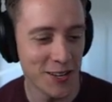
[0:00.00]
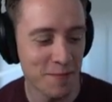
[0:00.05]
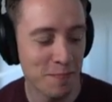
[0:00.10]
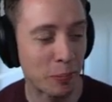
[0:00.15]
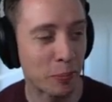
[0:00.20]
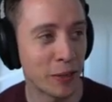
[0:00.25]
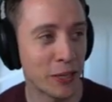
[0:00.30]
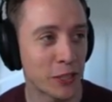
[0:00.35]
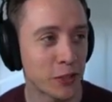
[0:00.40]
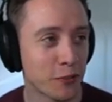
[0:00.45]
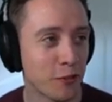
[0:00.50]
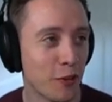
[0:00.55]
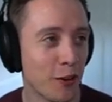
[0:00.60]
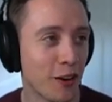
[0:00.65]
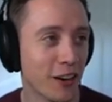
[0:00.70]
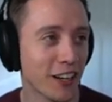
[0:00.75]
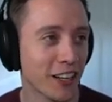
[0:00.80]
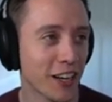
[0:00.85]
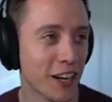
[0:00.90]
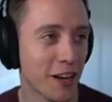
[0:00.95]
bridge
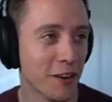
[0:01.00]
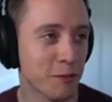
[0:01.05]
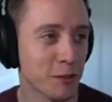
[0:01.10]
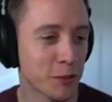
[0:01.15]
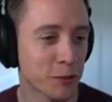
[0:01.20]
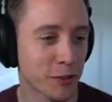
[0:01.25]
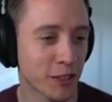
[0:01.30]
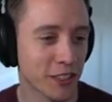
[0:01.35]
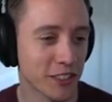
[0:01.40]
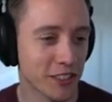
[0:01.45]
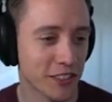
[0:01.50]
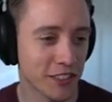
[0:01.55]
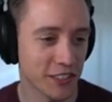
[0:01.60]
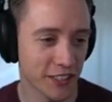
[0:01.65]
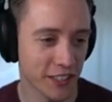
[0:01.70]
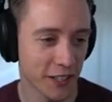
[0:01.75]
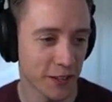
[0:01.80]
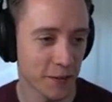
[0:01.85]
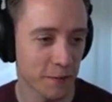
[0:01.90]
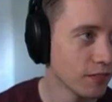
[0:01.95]
falling down was really
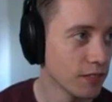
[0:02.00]
sick.